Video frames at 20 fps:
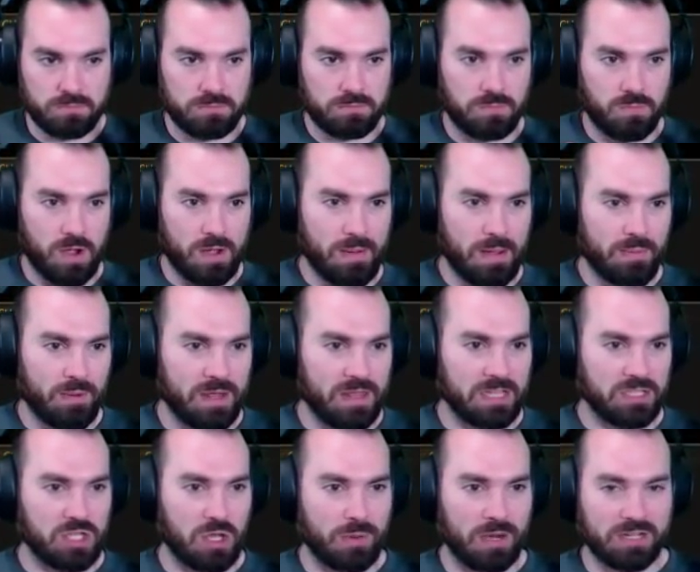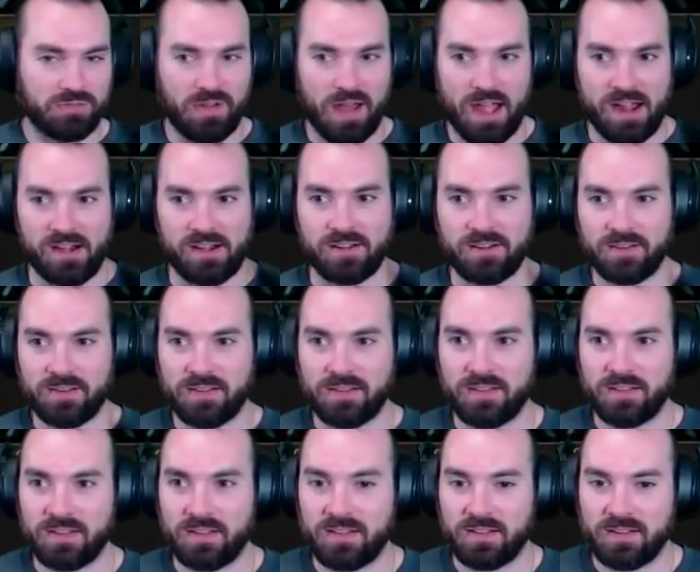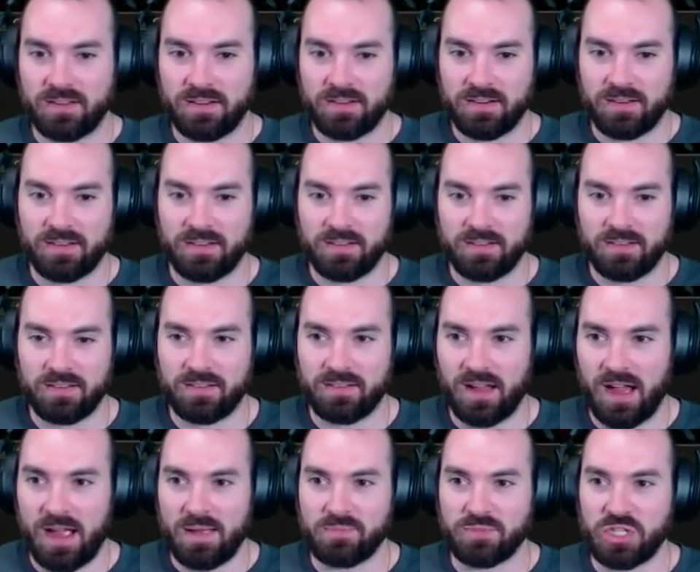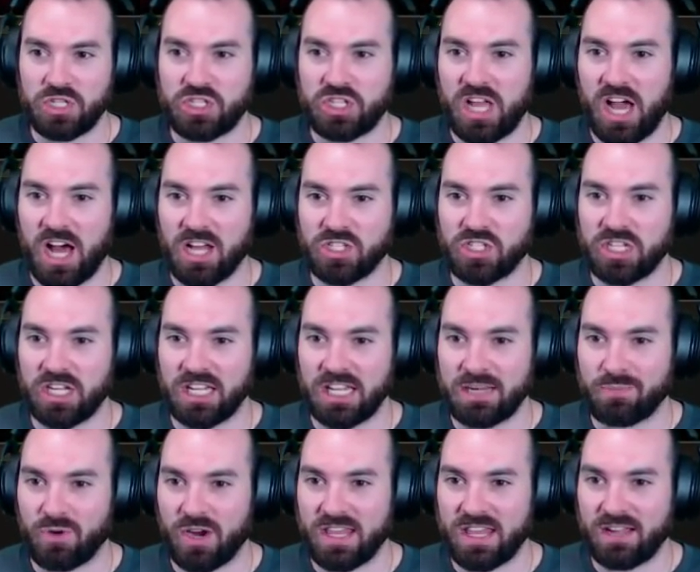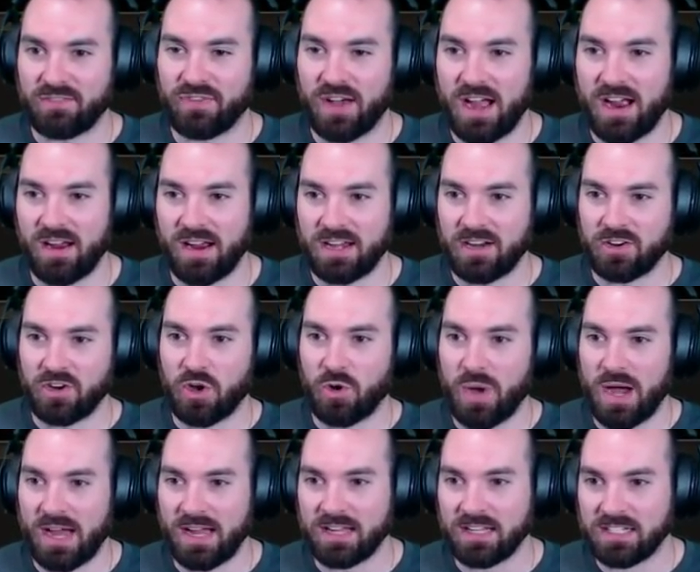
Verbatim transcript: why am I breathing so much fire? I'm just constantly breathing fire. I don't know why.